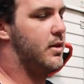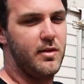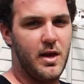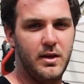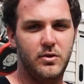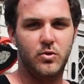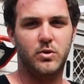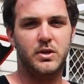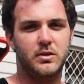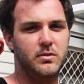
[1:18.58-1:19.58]
your standard
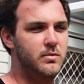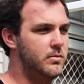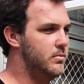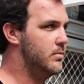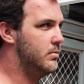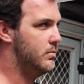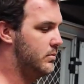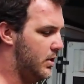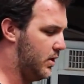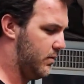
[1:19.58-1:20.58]
awning.
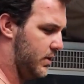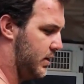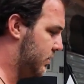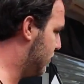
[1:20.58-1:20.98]
Don't even need to